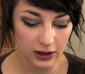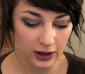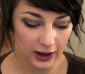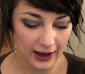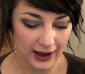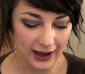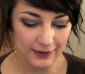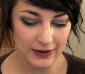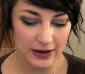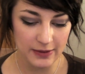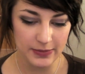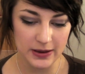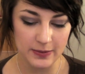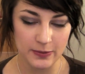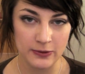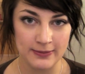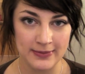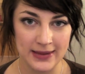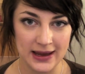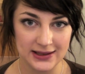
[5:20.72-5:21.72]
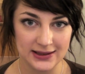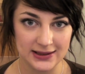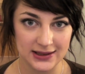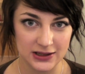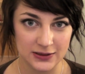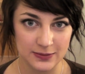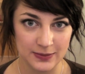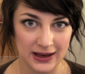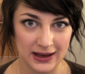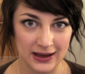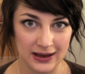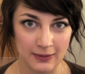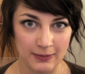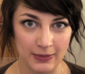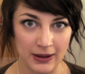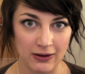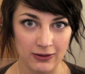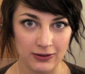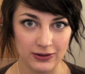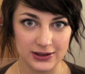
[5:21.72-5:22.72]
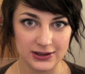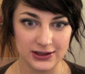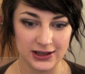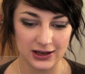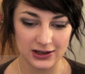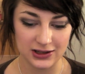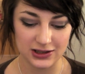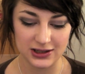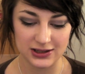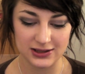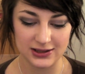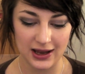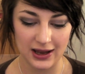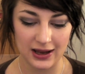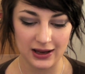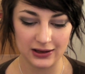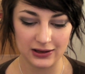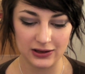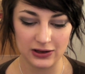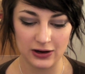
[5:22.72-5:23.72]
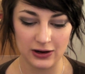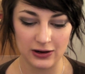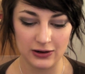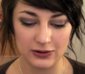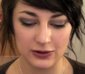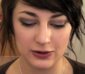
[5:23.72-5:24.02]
I have had people message me about the texture saying, you know,